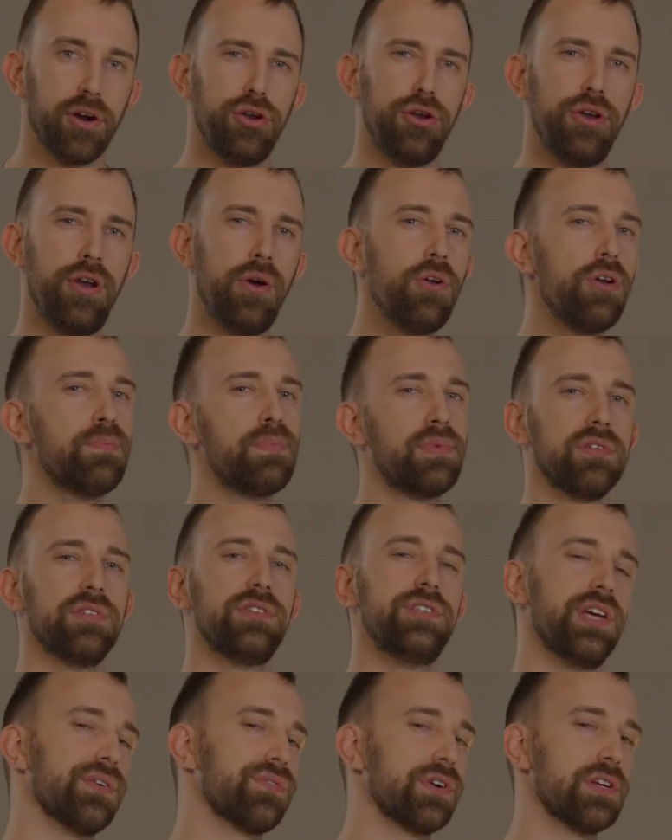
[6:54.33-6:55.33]
notable
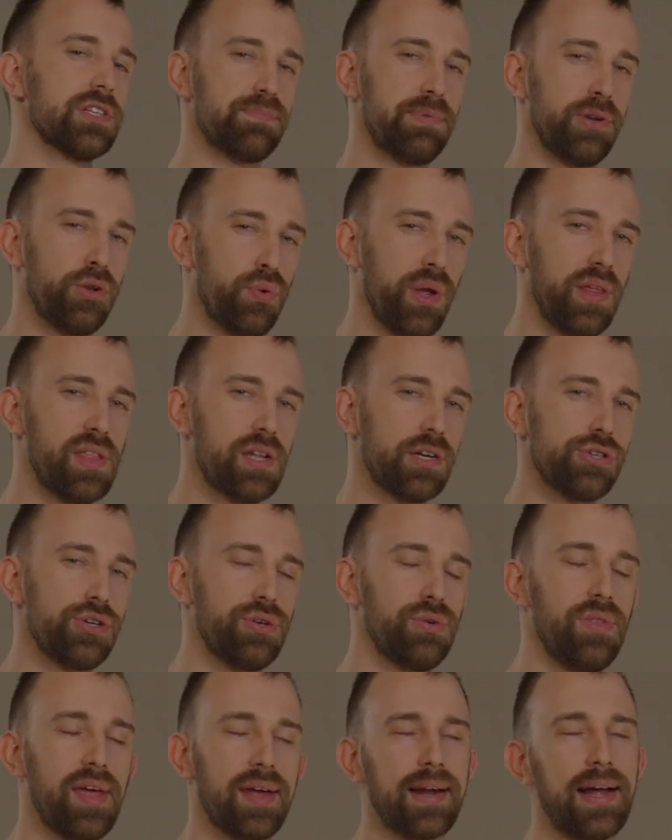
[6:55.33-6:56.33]
difference between the
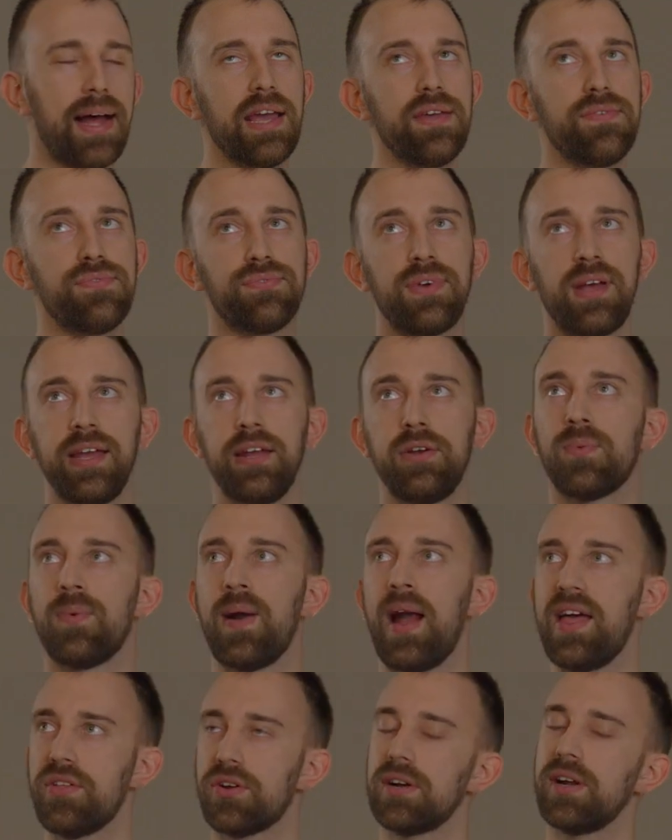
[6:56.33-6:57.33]
two that I find
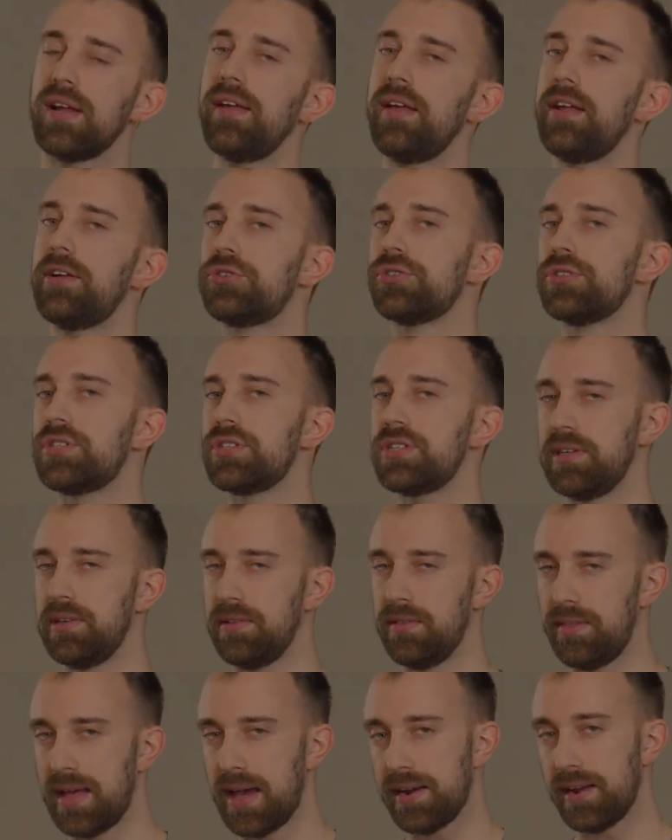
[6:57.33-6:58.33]
rather
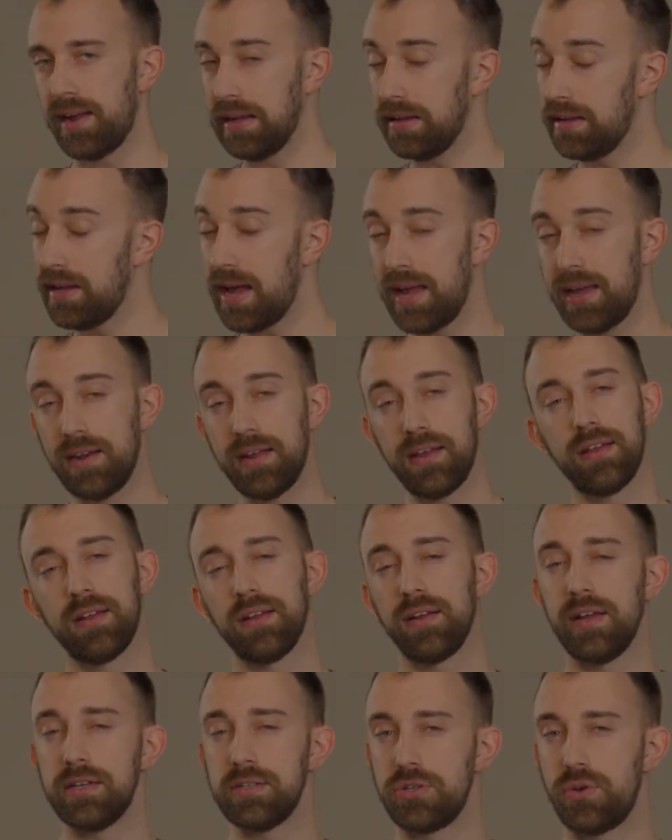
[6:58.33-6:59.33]
interesting that again
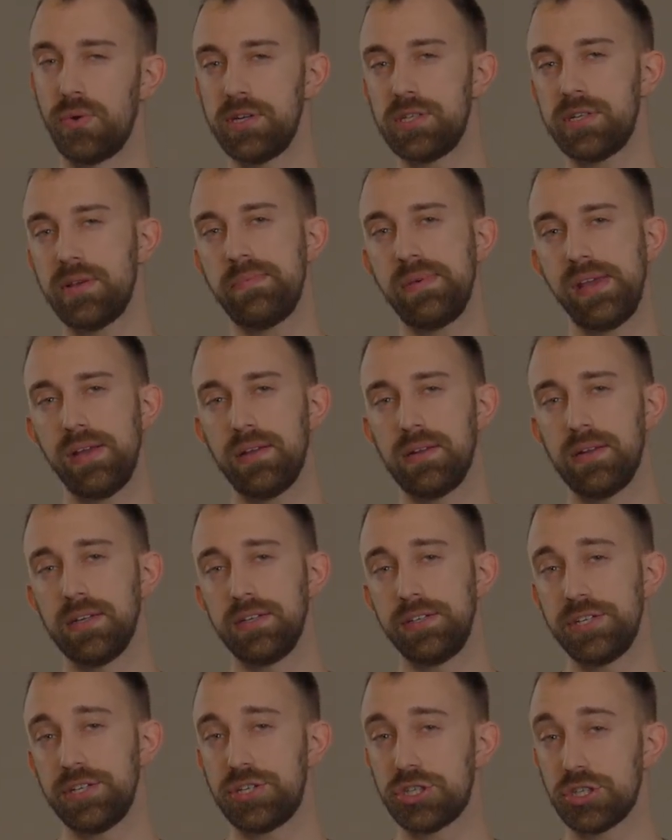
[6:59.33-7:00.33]
is going to be
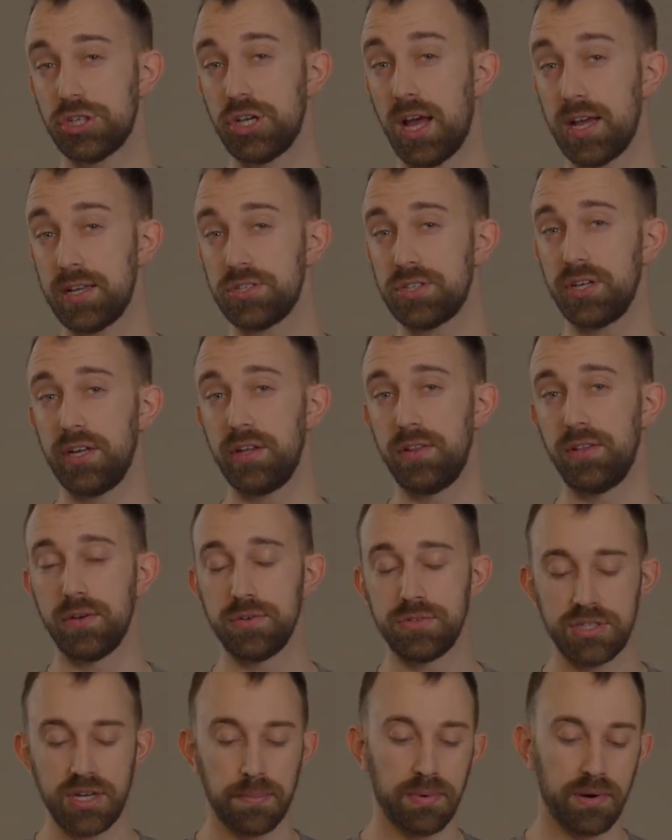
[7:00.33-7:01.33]
discussed in
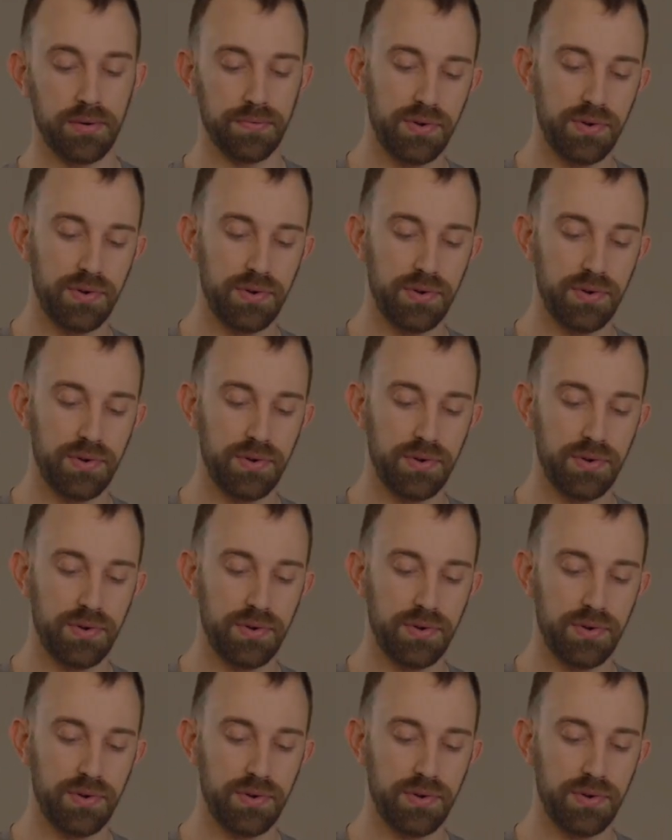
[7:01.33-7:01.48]
those separate